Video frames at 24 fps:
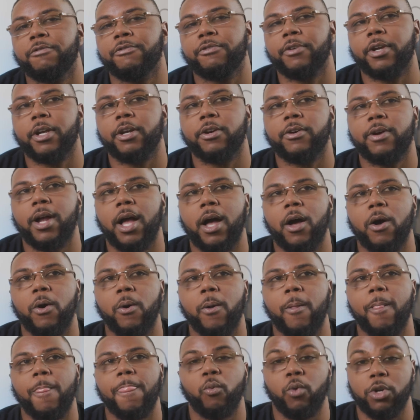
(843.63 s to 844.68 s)
figure
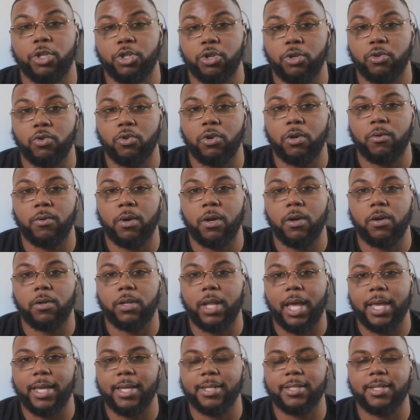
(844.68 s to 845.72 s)
out what you're doing wrong.
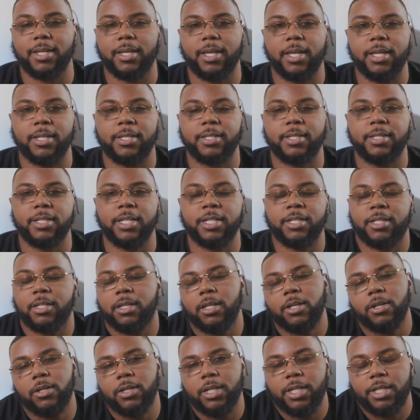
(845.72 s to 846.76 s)
Like, it's
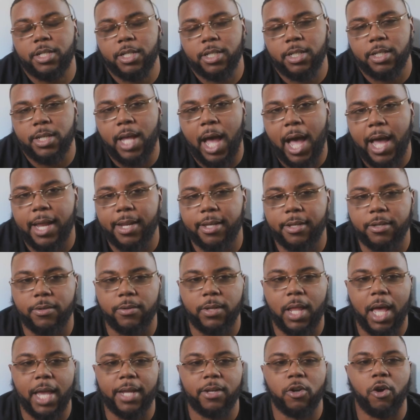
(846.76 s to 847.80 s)
literally just guiding you.
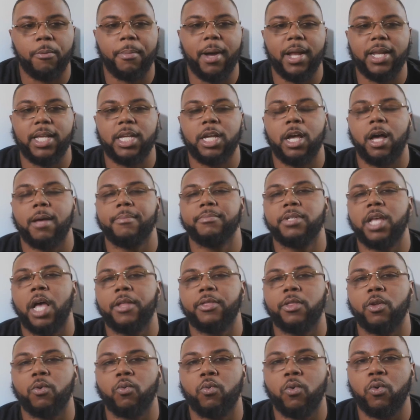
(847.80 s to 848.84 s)
Like, nobody comes
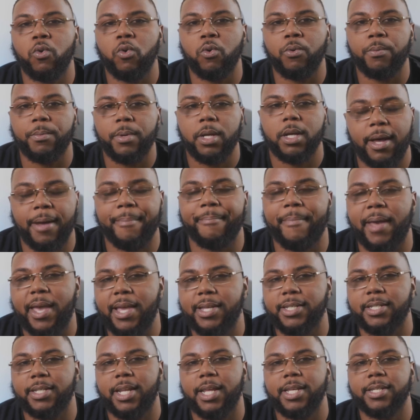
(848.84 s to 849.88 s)
out the womb
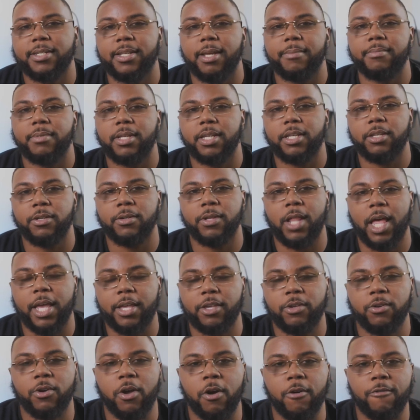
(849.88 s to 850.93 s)
amazing at something.
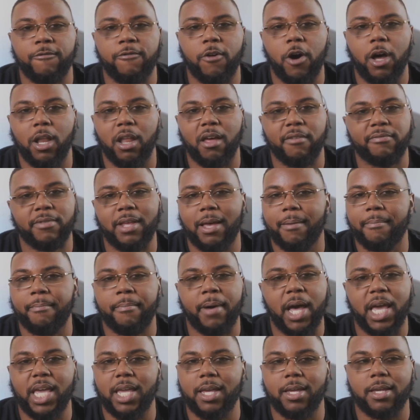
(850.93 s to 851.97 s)
You're gonna fall off that
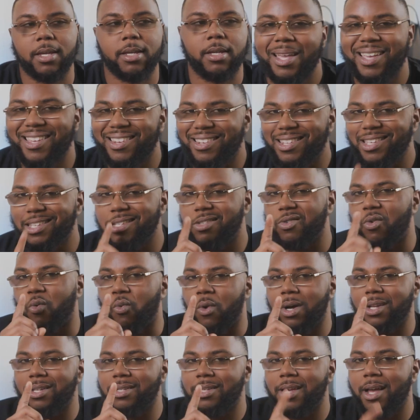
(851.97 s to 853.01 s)
bike at least
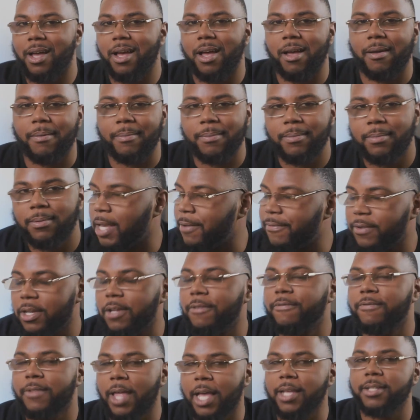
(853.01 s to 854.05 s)
one time. Even
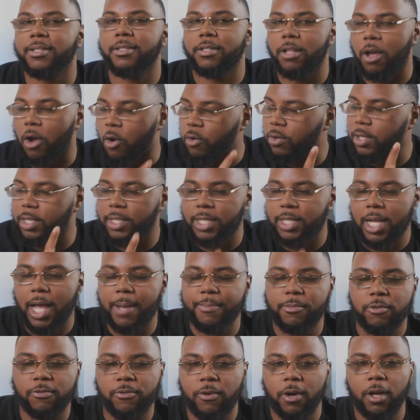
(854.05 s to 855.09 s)
if that's the only
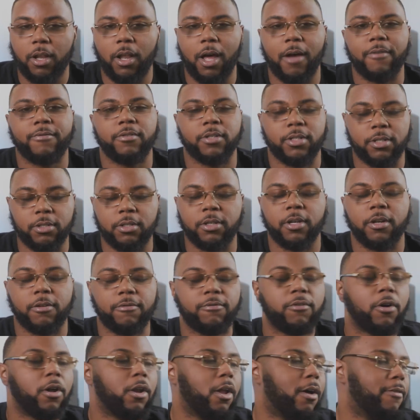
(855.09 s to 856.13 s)
time you fall off, you're gonna
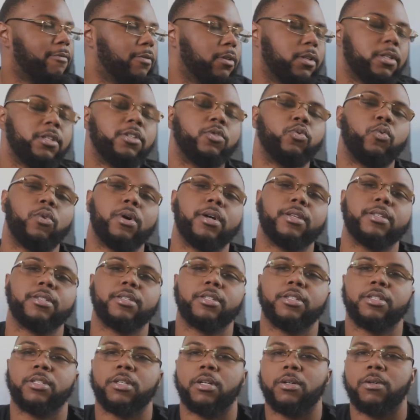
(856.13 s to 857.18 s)
fall off at least once.
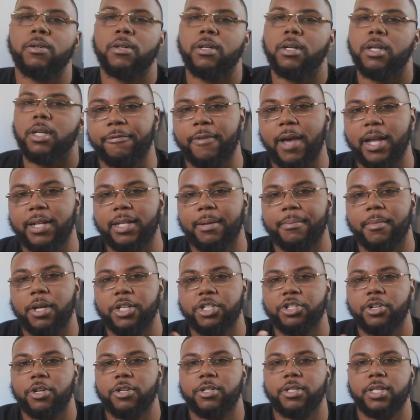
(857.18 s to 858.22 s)
And so the fact that my
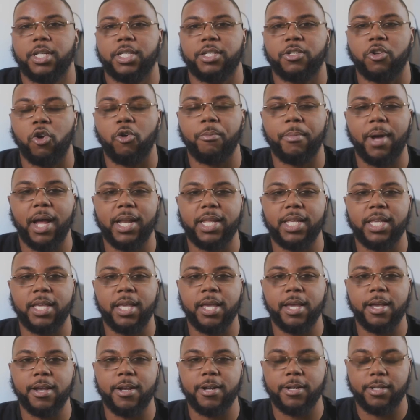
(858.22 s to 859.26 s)
shirt says nobody
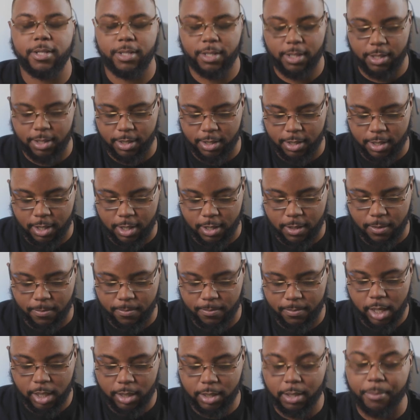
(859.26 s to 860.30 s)
cares is
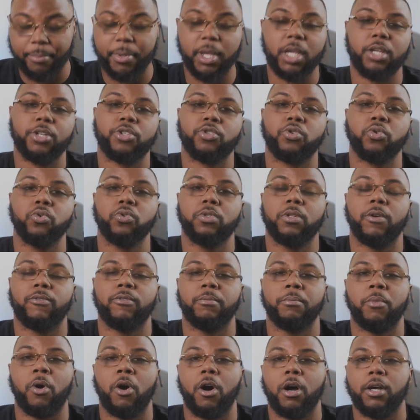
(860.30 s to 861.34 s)
it's the biggest truth of
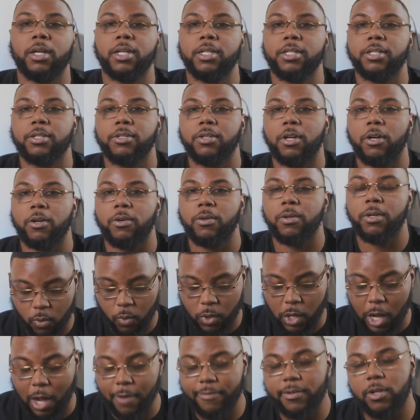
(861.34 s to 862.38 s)
them all, because
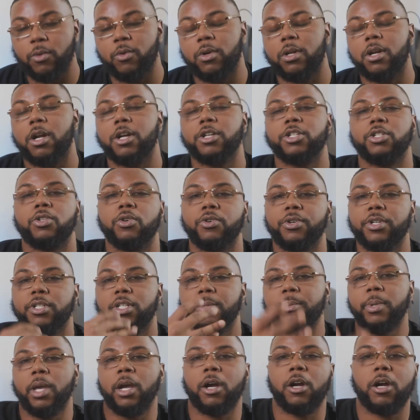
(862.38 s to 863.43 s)
we often want our stories to
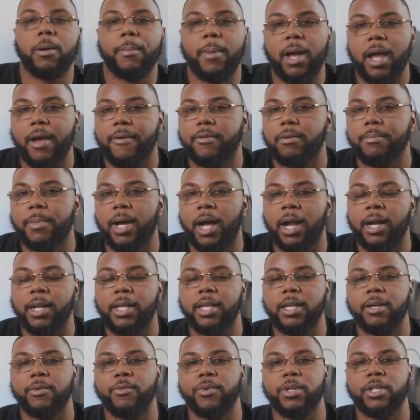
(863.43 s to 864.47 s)
be heard by everybody,
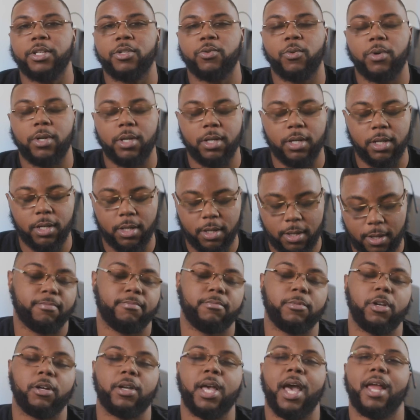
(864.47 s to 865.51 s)
and we just want to
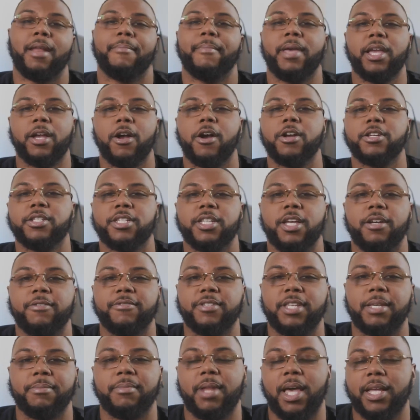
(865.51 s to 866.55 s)
kind of make ourselves
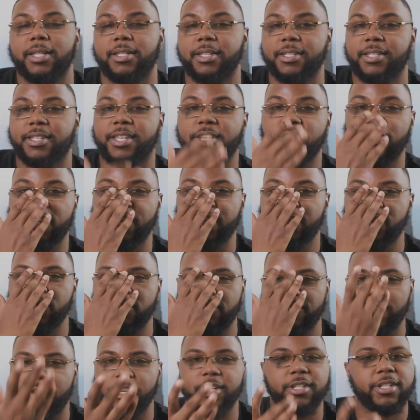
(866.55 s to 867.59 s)
seem like the center of the
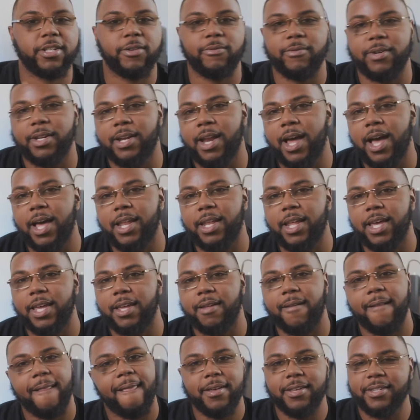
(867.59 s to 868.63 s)
universe, and we not. Like,
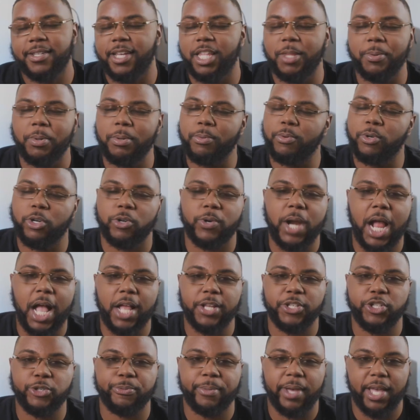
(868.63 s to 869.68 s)
it's other people
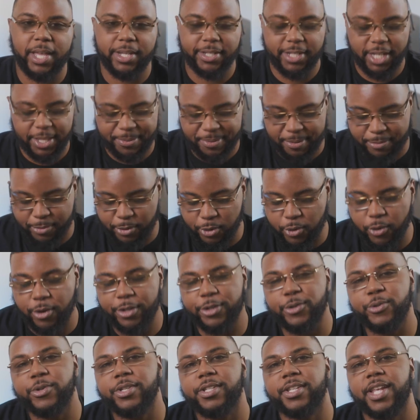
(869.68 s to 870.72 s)
around you, man. It's other people going
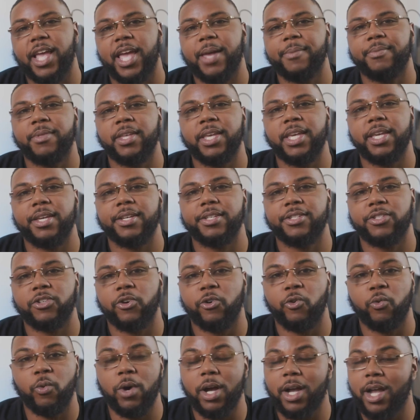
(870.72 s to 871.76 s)
through the same thing. And so
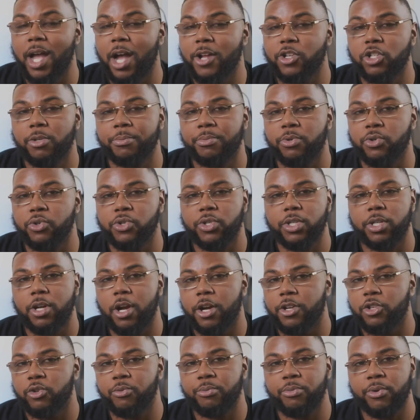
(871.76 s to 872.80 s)
what contribution
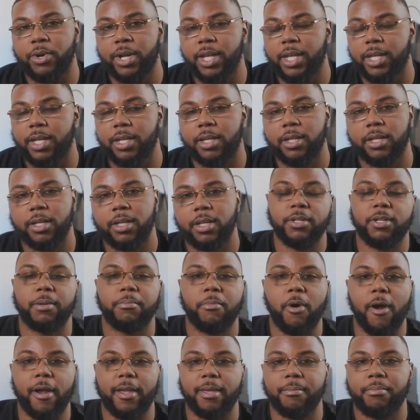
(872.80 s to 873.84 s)
are you bringing to the
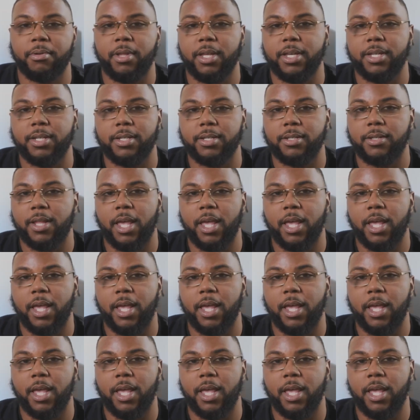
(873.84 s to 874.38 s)
marketplace?